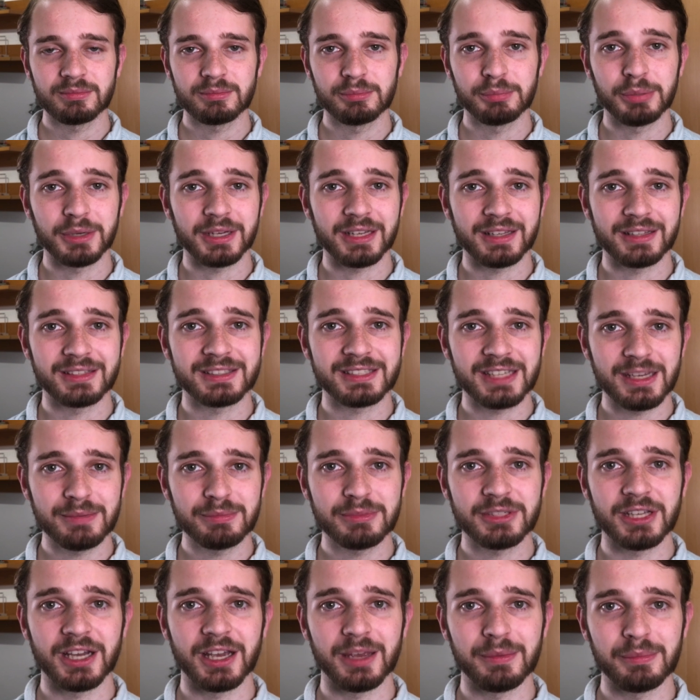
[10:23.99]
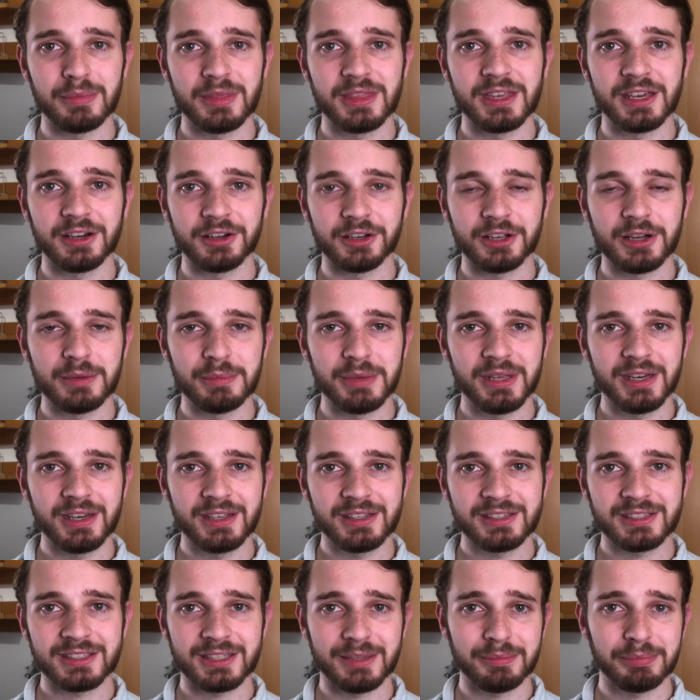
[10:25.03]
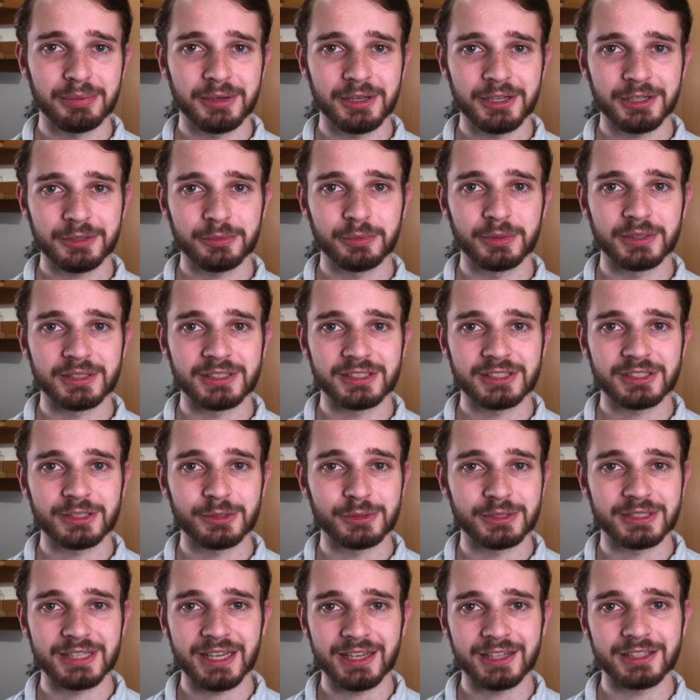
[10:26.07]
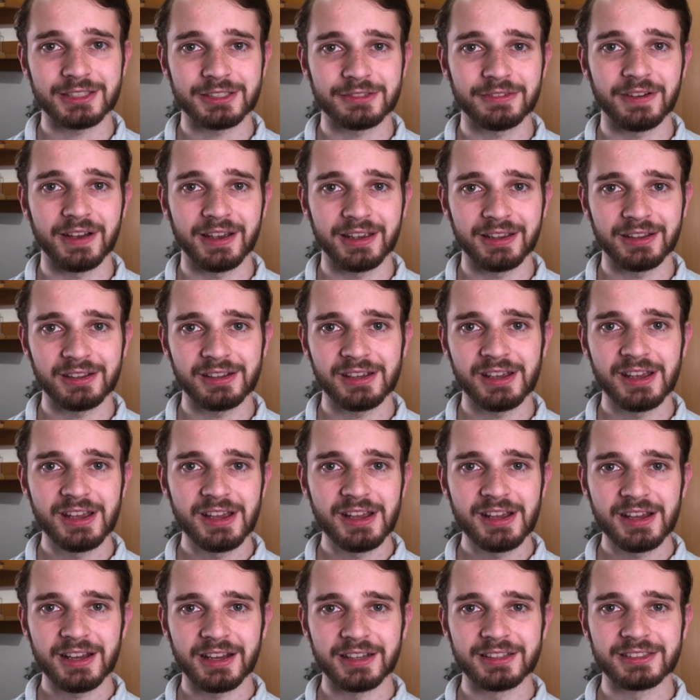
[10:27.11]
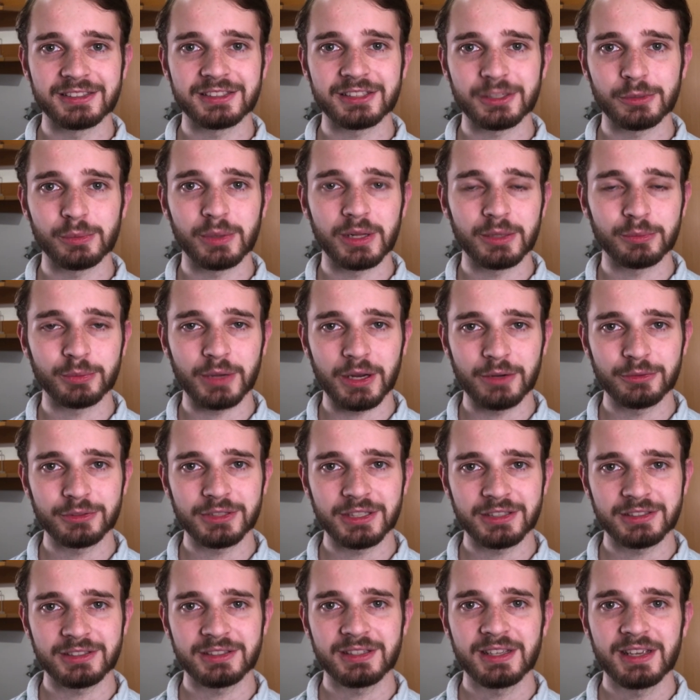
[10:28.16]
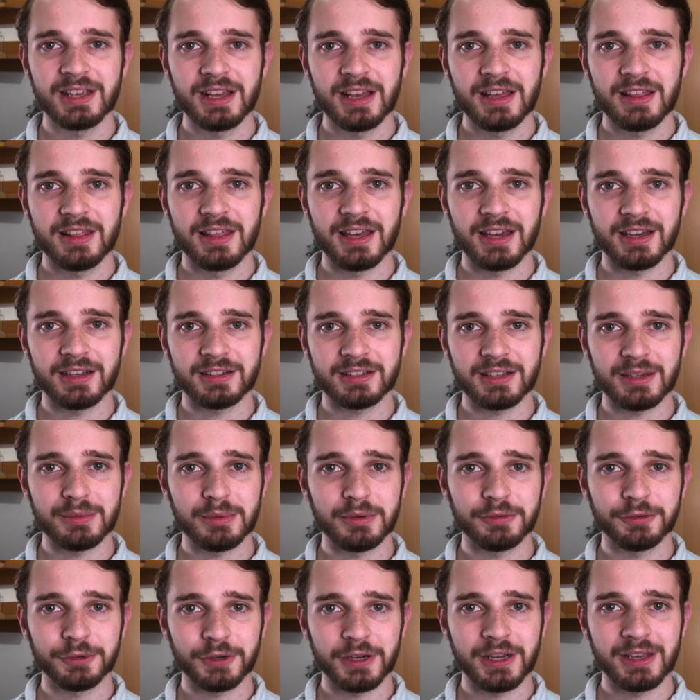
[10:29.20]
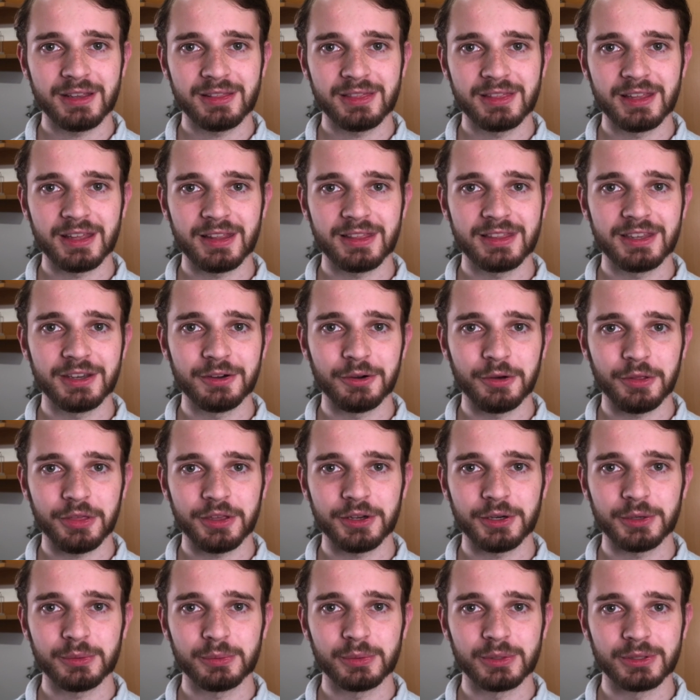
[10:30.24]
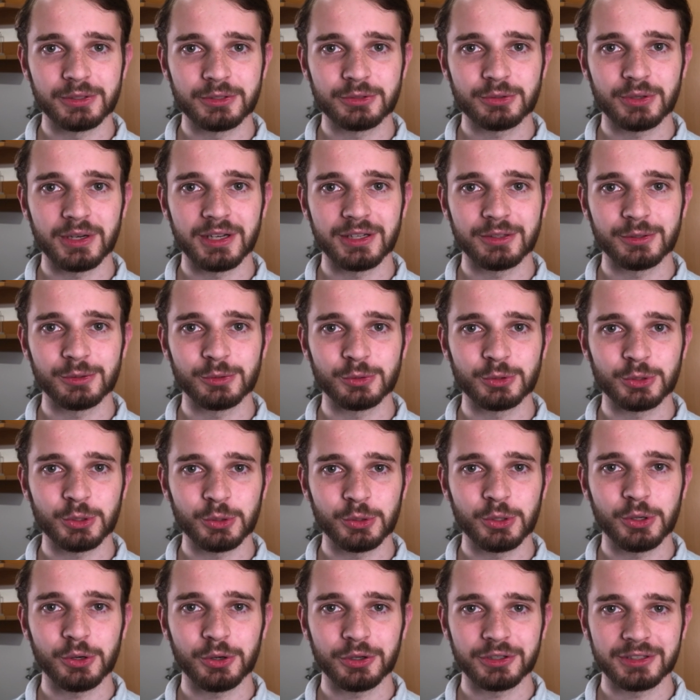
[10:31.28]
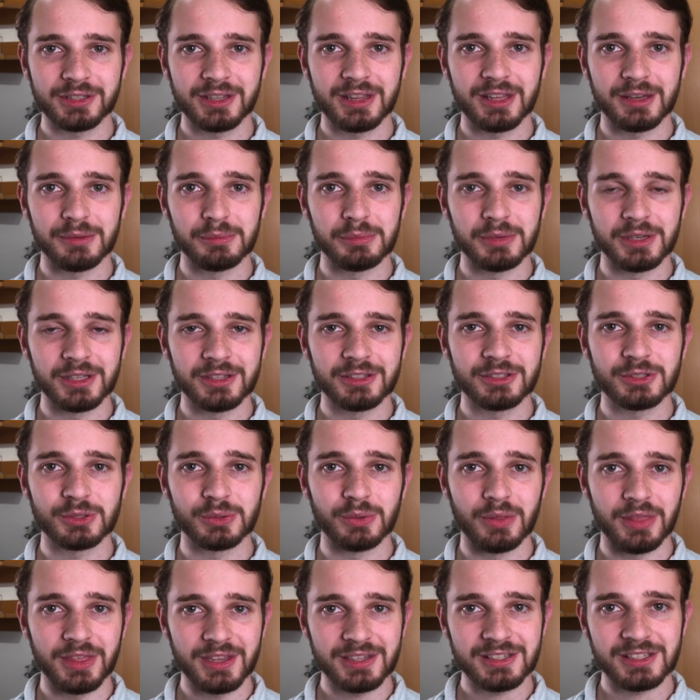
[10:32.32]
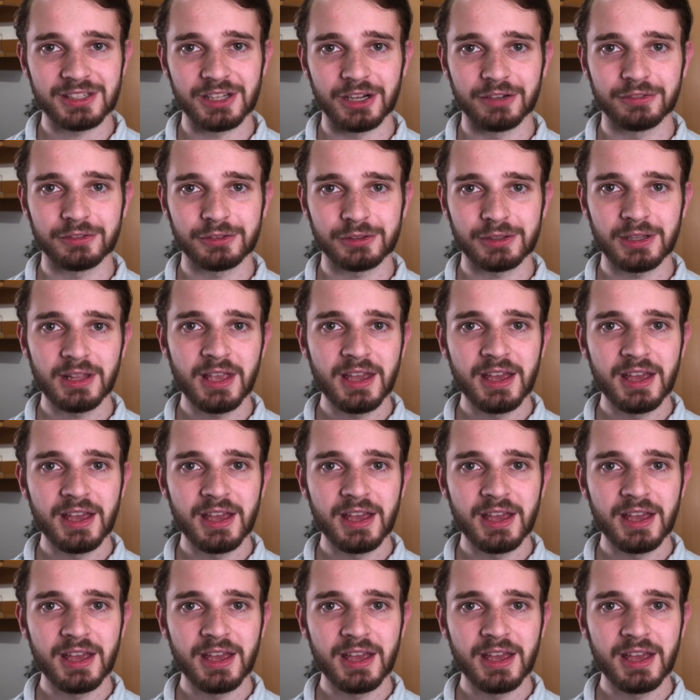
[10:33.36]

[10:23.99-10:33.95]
But at the same time, the Archimedes subplot was so satisfying and so well-rounded that I'm afraid that the author will try to shoehorn them into this novel